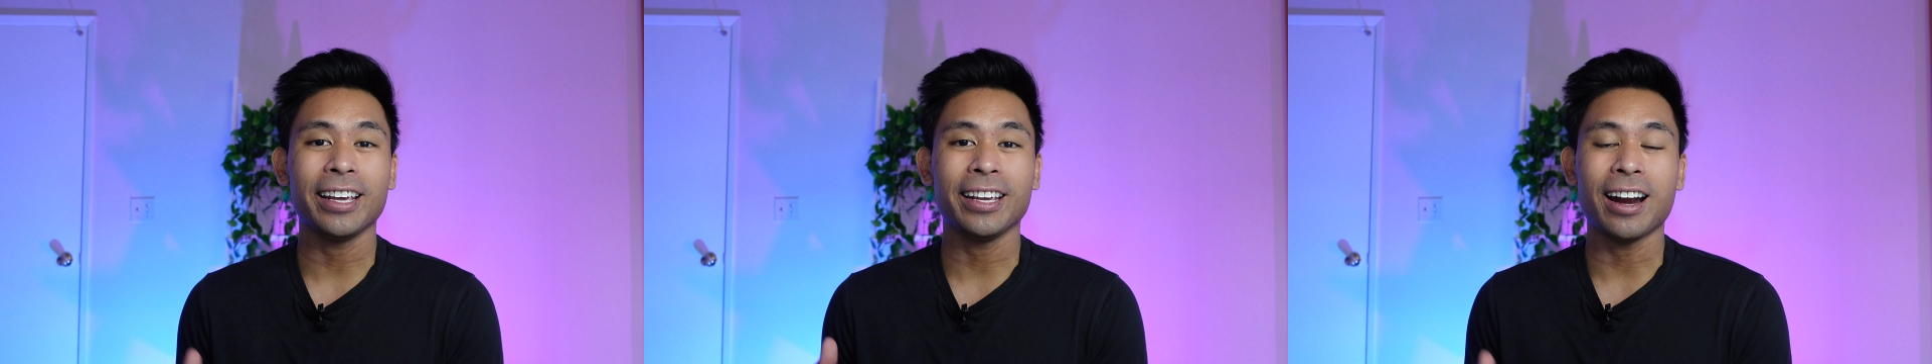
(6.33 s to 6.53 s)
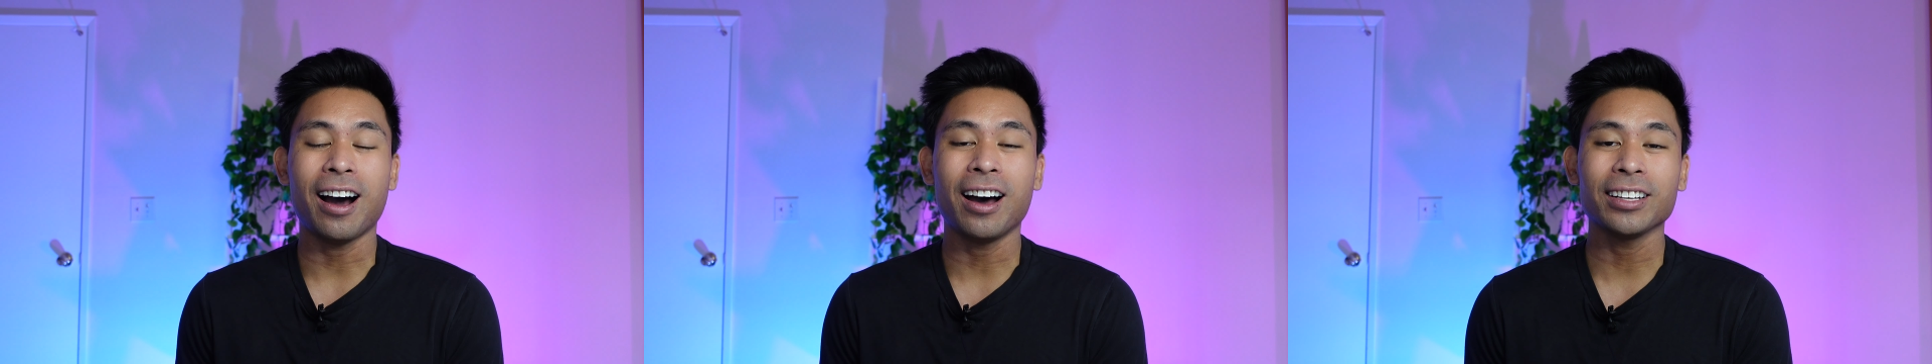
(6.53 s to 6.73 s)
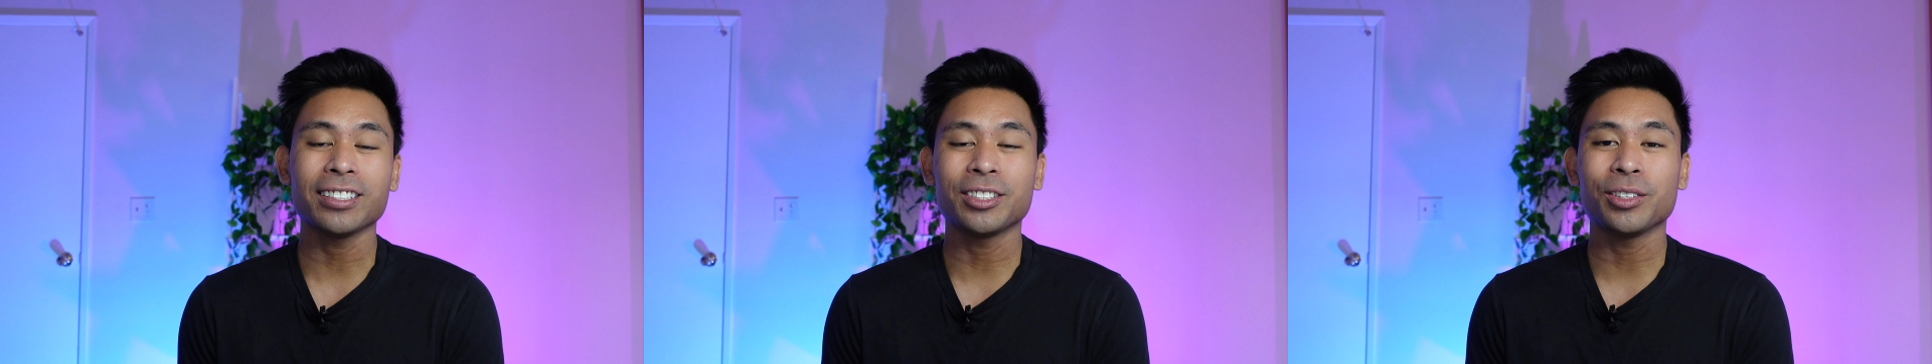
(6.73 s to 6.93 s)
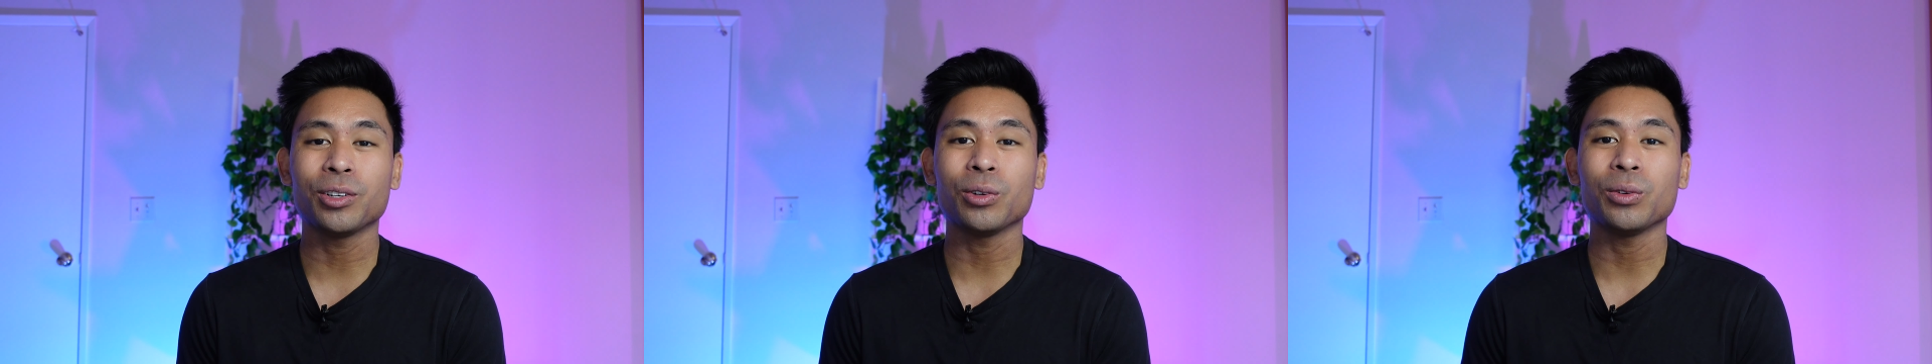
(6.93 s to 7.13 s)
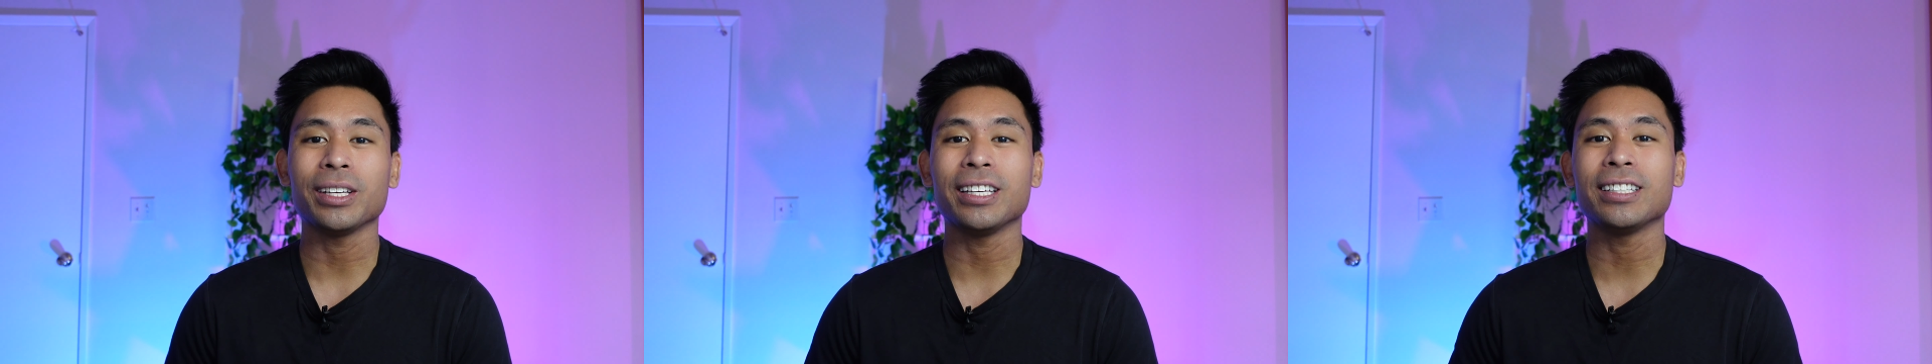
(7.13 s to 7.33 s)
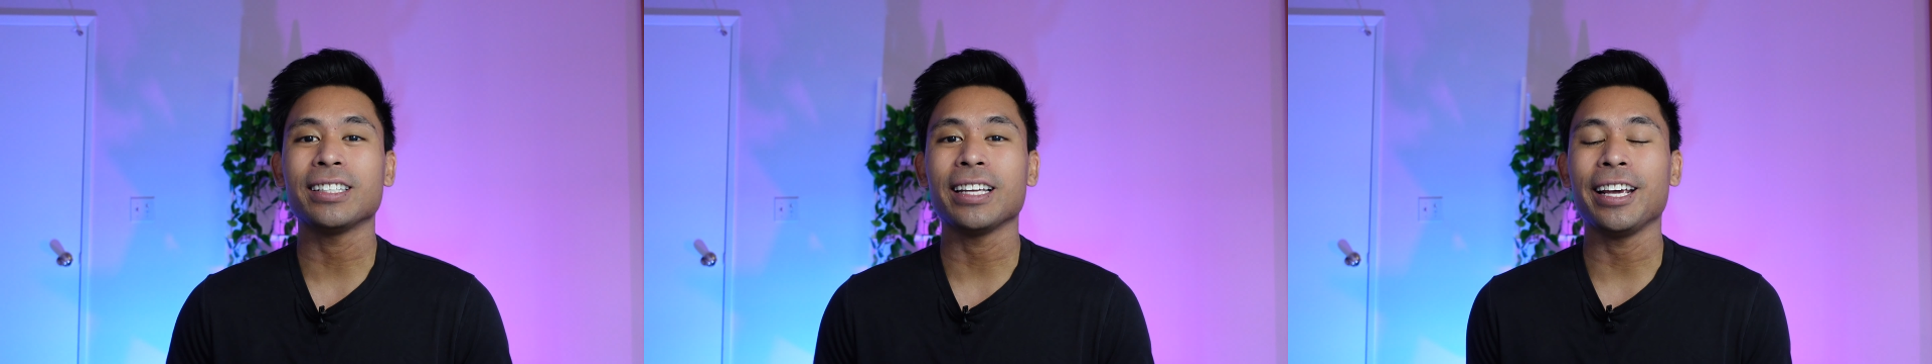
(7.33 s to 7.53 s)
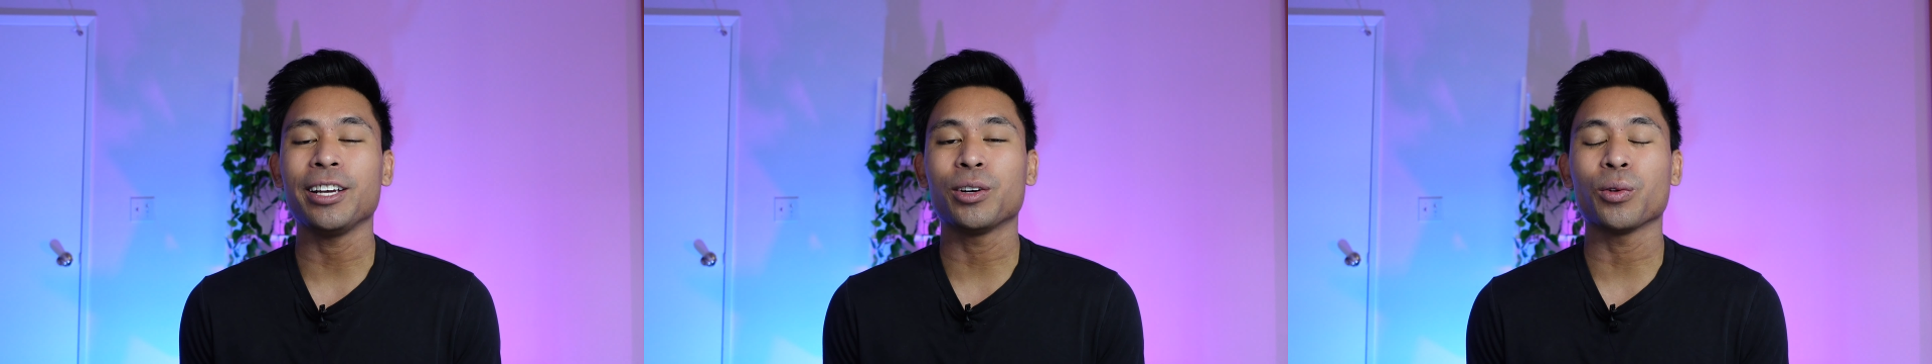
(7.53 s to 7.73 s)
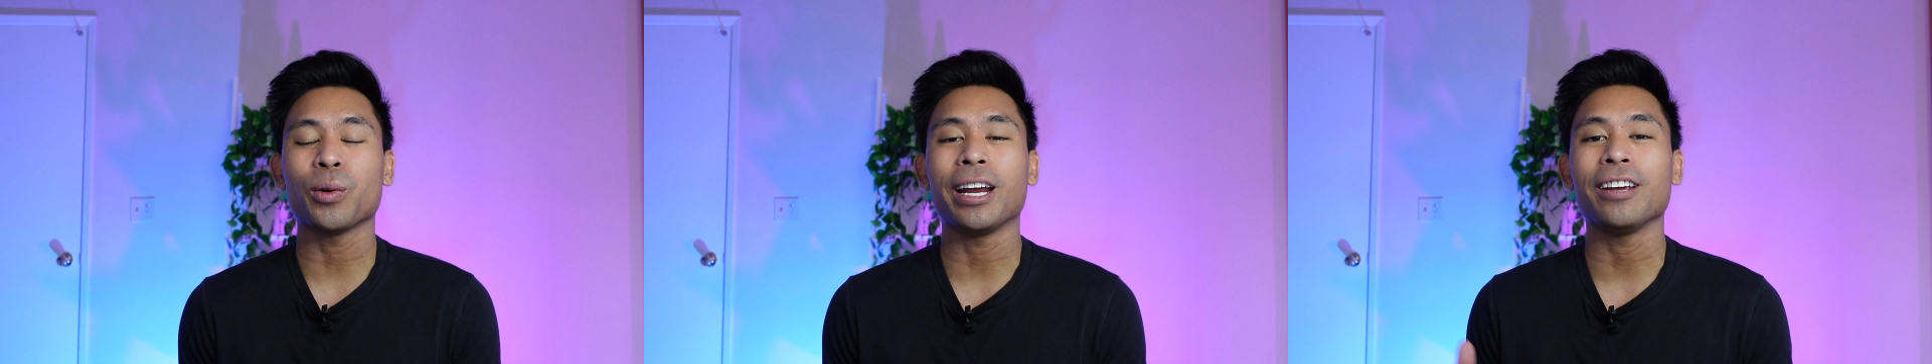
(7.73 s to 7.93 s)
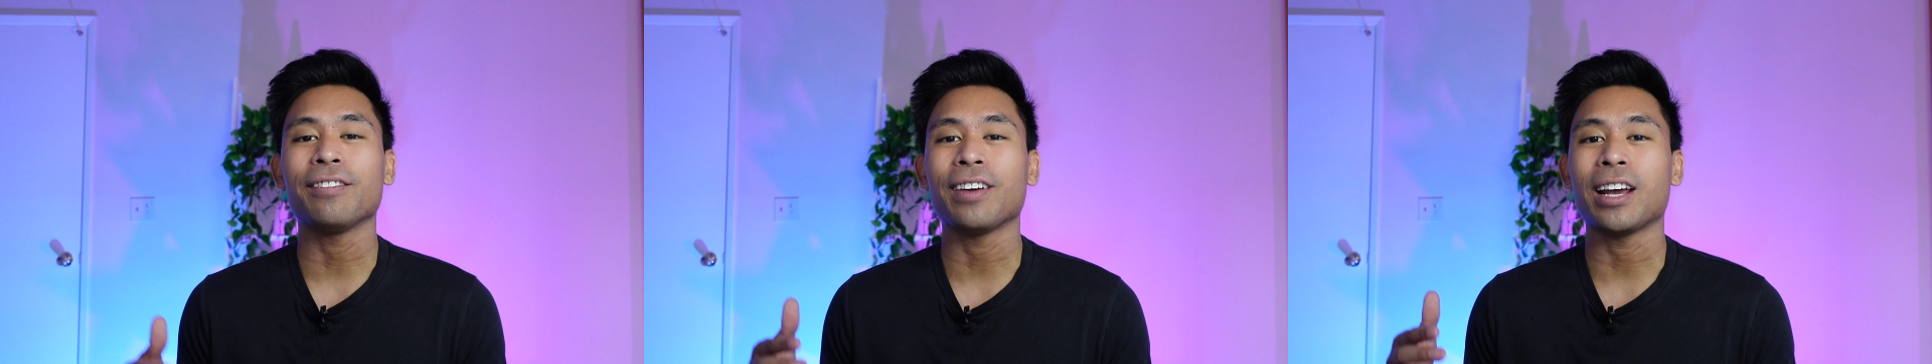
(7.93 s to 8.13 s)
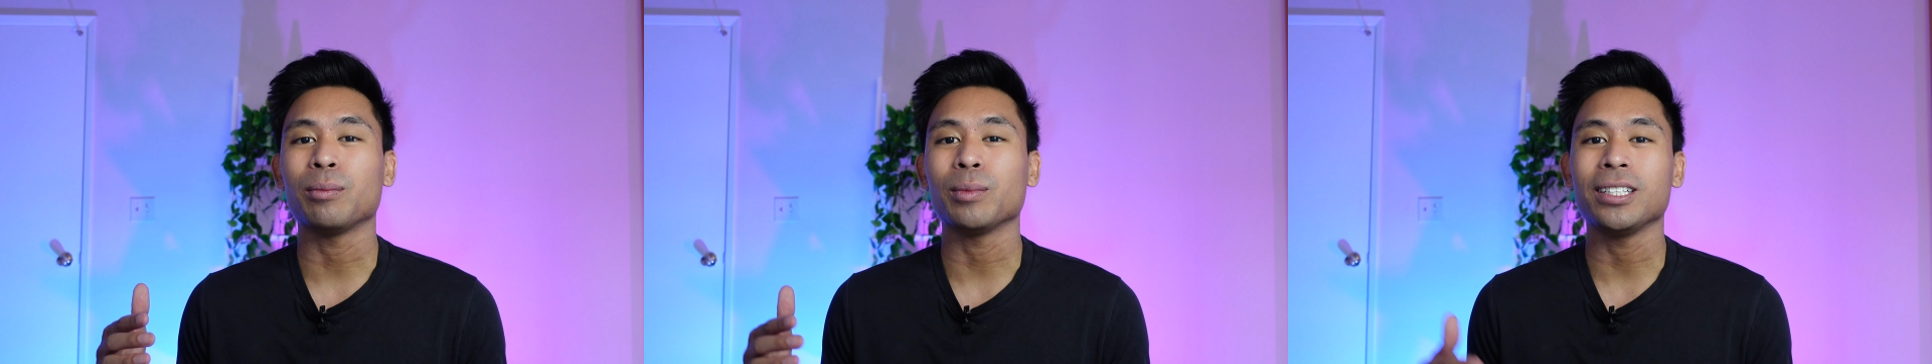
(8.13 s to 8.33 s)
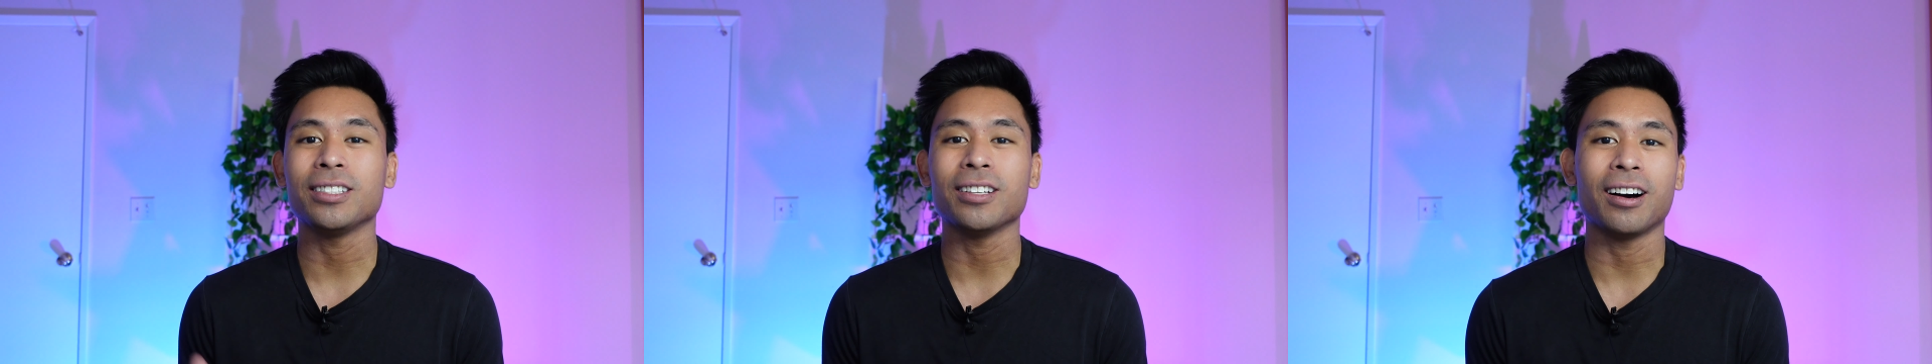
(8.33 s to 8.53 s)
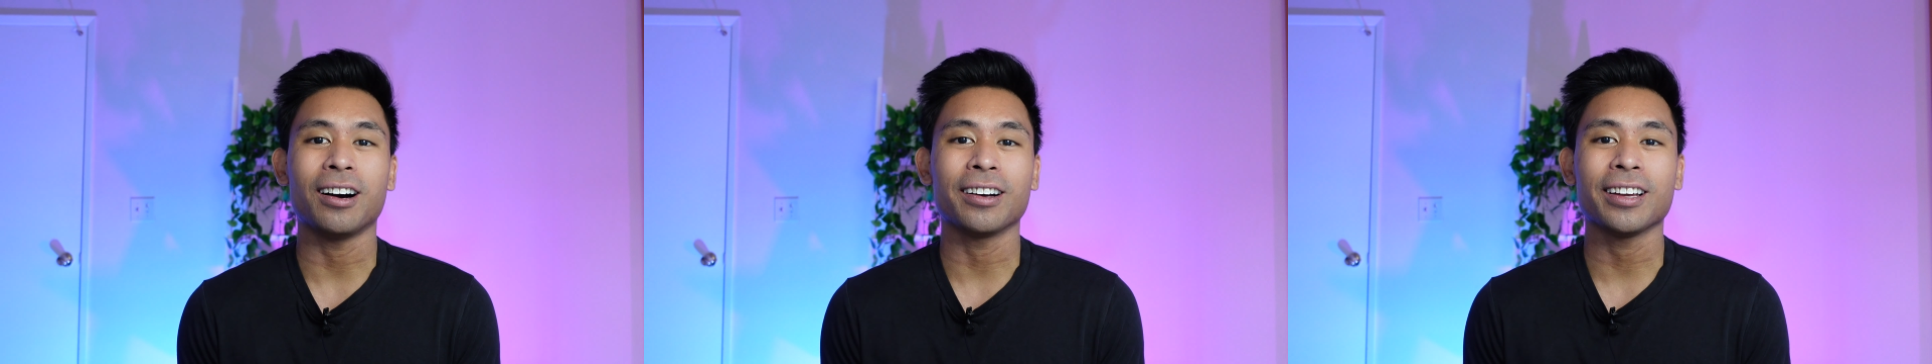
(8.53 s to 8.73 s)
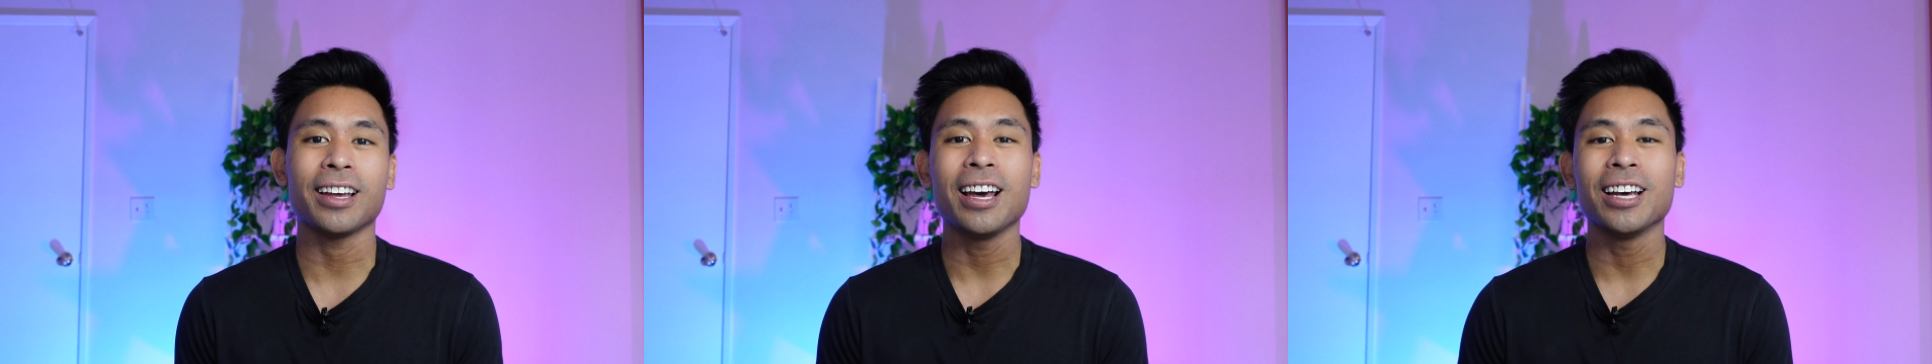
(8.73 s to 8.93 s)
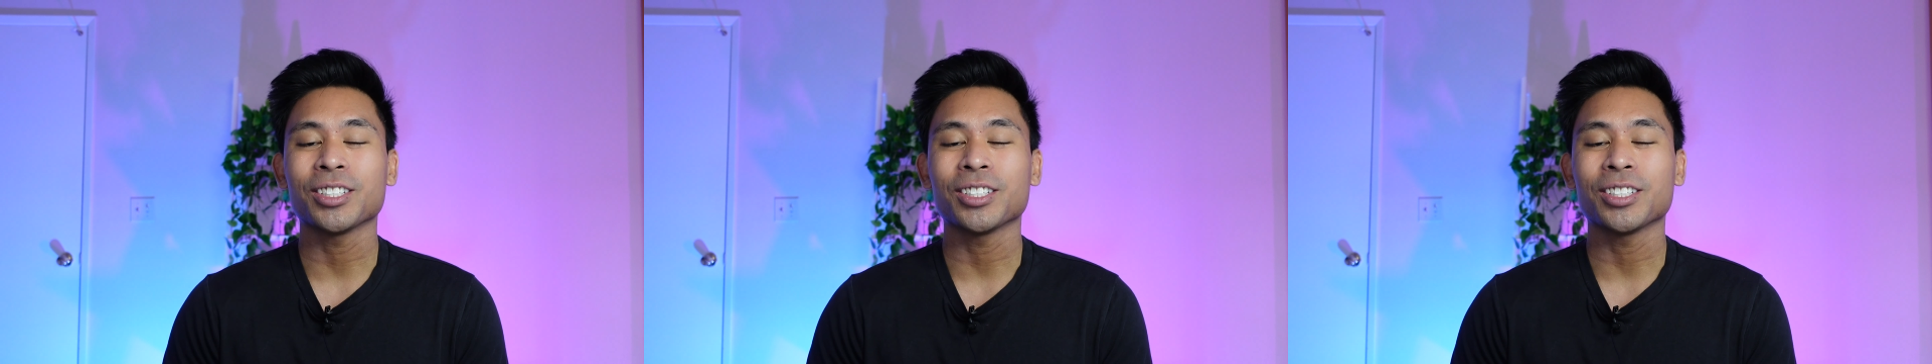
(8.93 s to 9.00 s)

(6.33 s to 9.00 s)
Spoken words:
an Aussiedoodle is a great family dog.